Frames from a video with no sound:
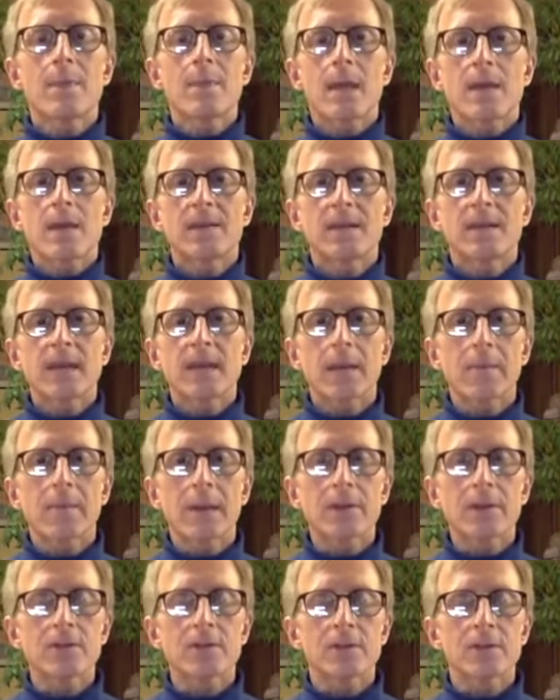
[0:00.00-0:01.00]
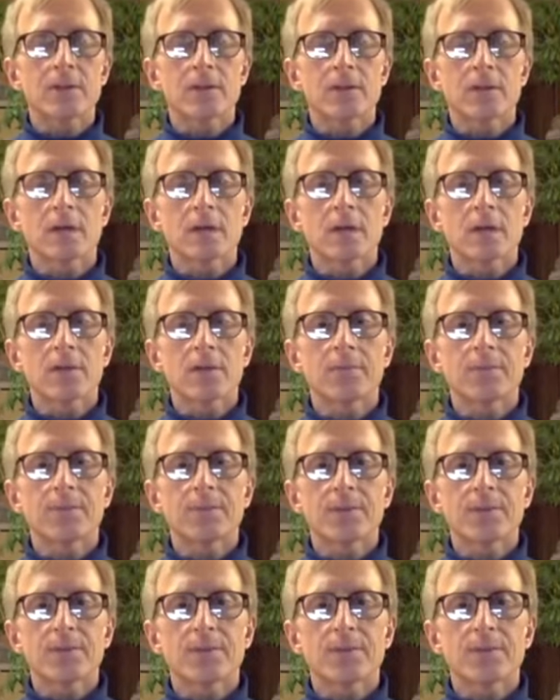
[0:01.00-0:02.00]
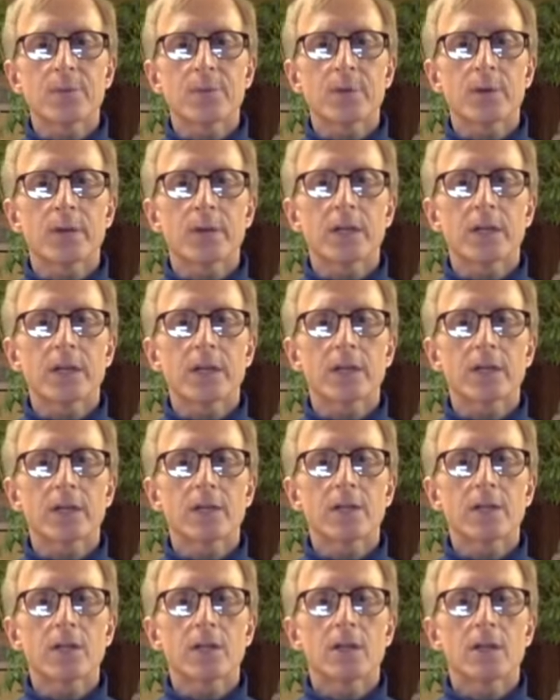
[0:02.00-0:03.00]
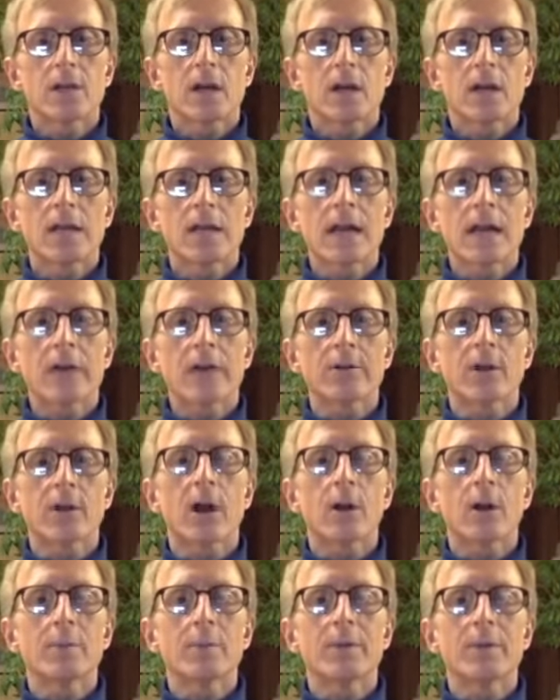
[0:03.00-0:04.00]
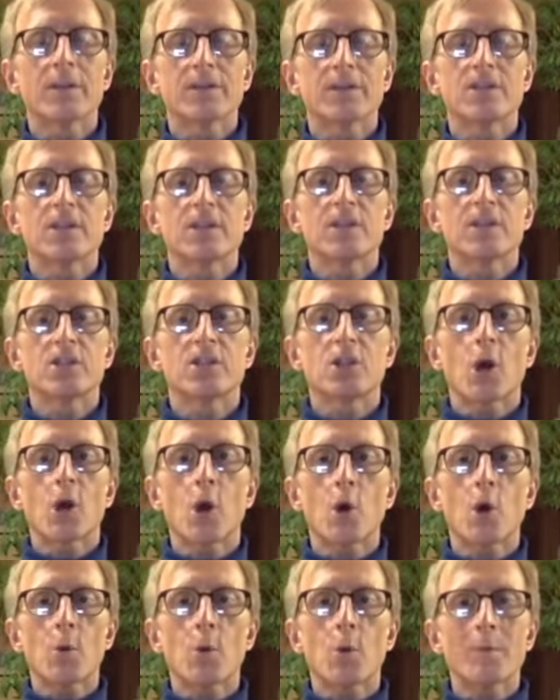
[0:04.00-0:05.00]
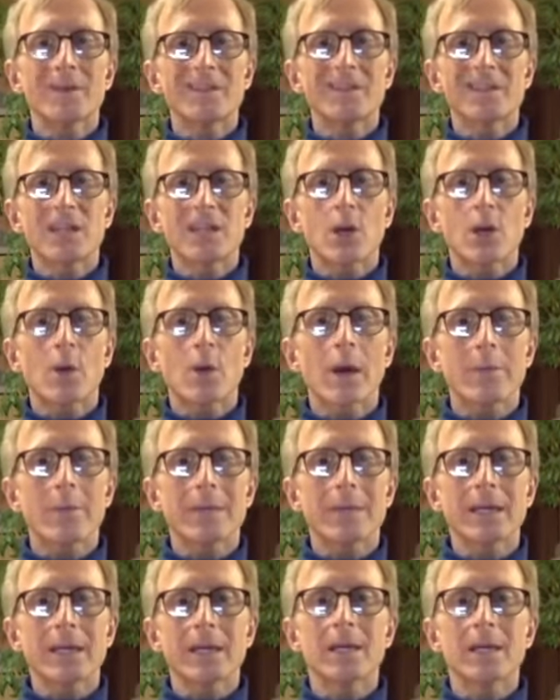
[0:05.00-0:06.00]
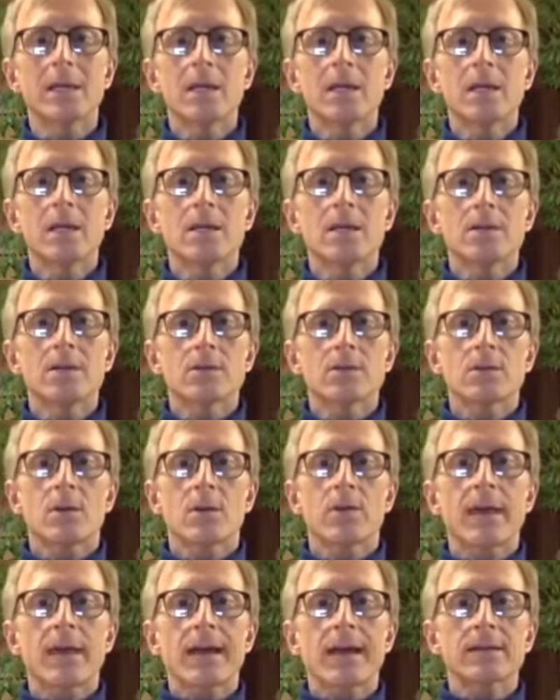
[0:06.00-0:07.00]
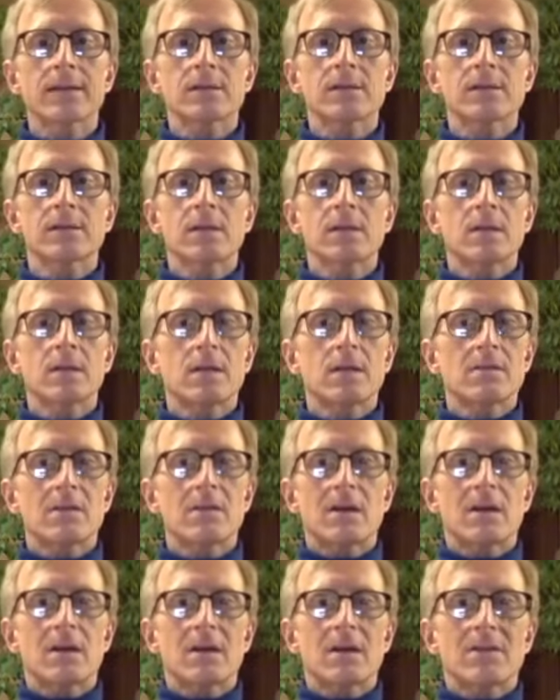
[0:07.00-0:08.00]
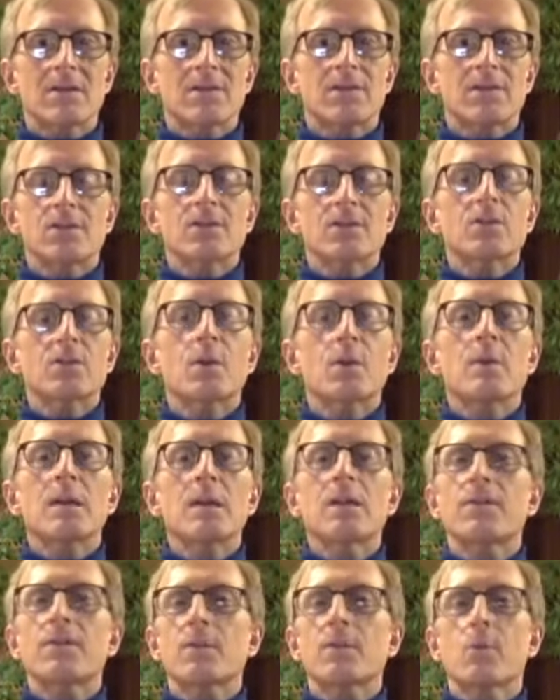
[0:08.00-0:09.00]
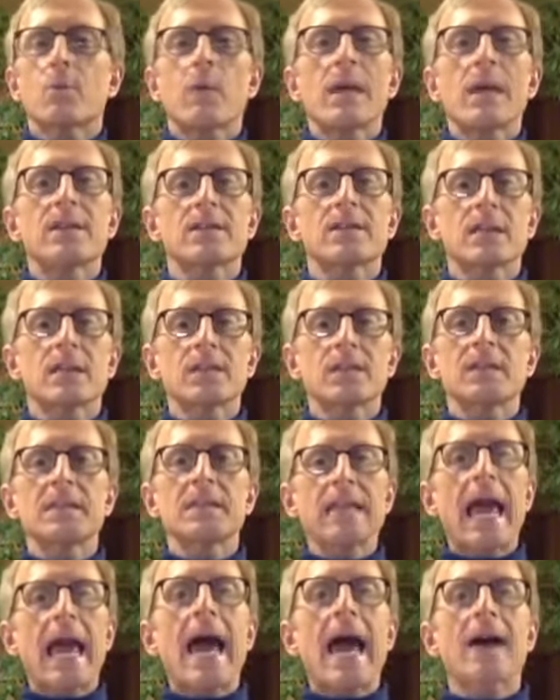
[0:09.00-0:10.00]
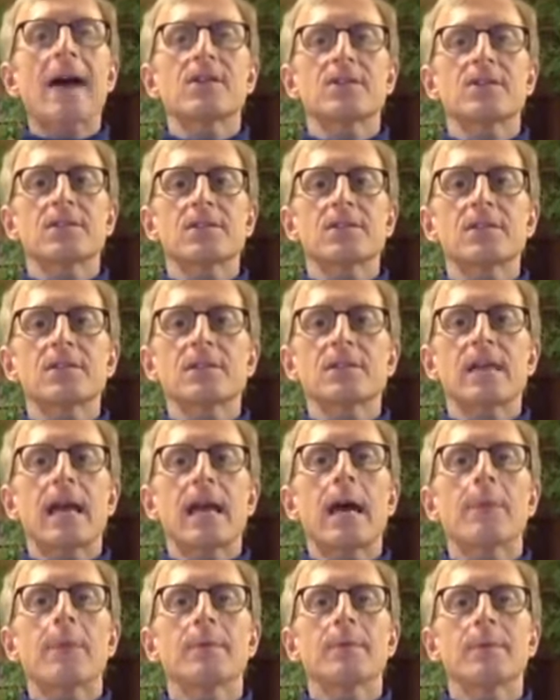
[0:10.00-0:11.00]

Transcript: I think I mentioned this morning, allow your armpits to dome, D-O-M-E. So there's just so many different ways to get these actions to happen.